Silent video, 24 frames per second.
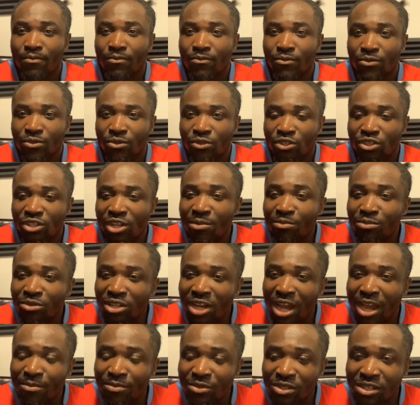
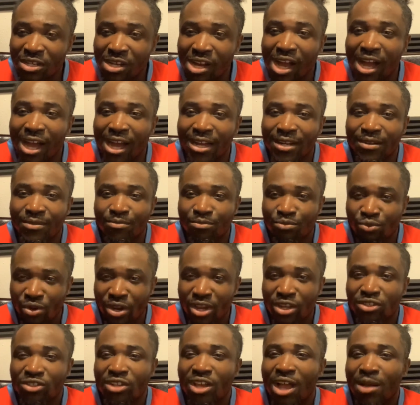sometimes God
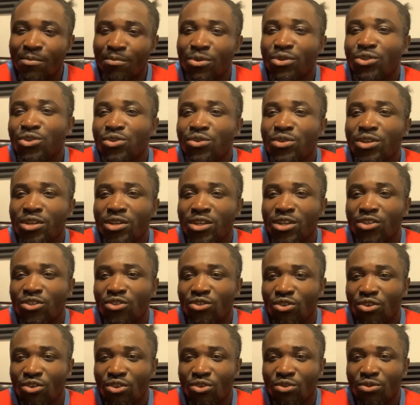brings opportunities
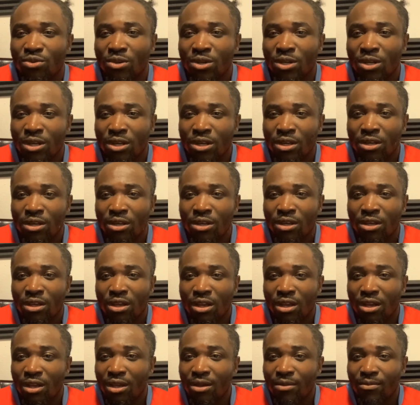to you.
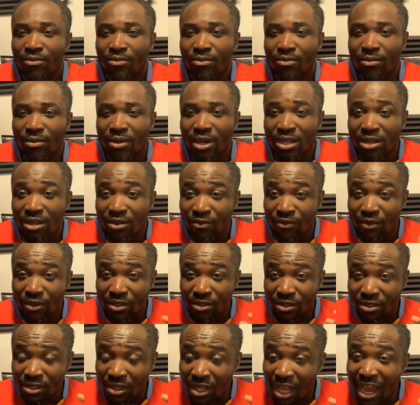And if
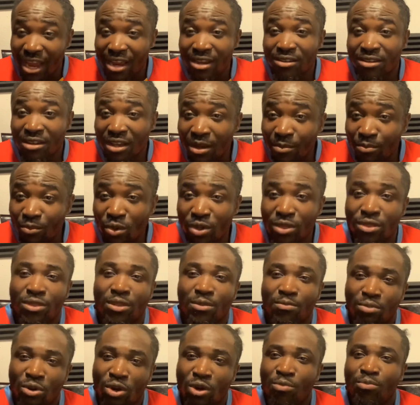it's lined up with the
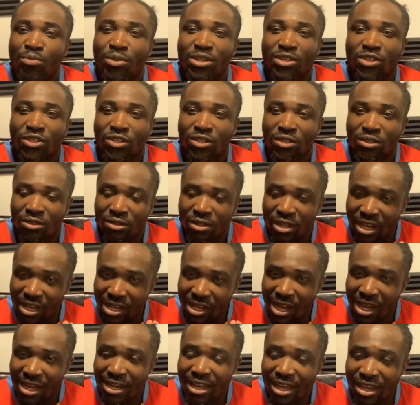purpose that
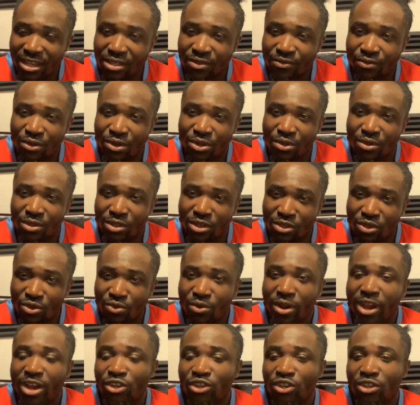God has for you in the
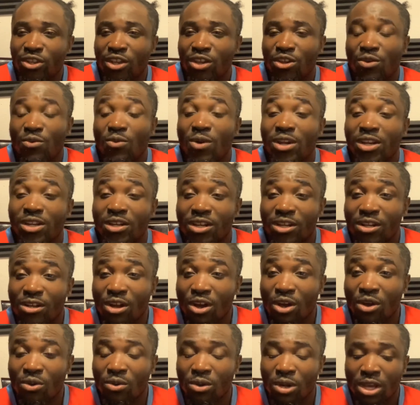direction that you're wanting to
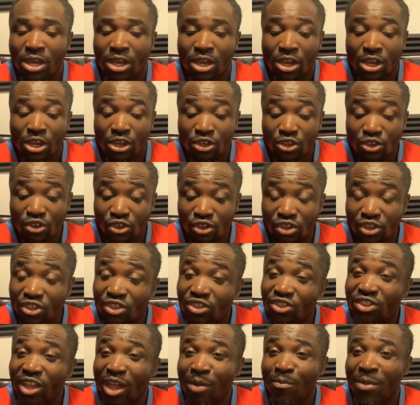go, you should
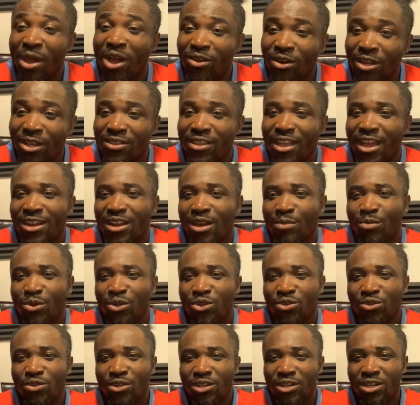step out in that
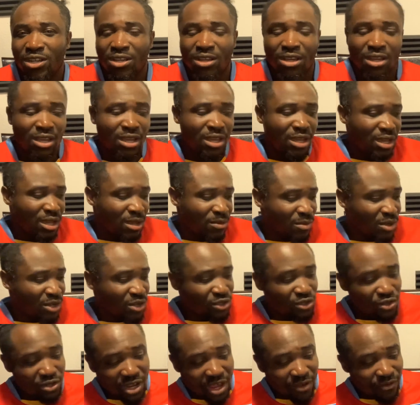opportunity, because
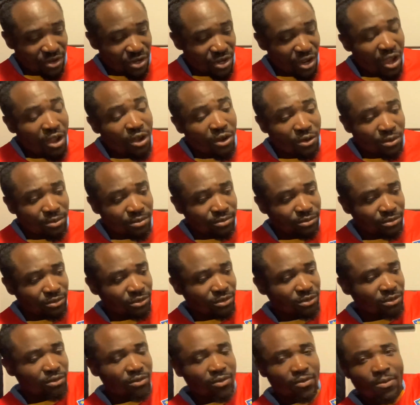you never know
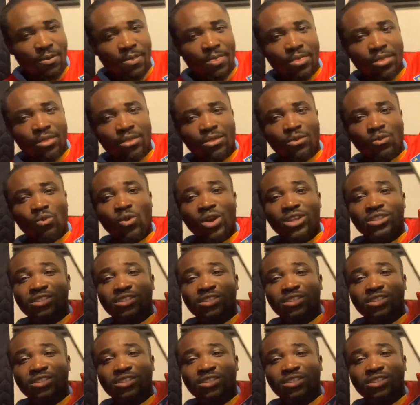what's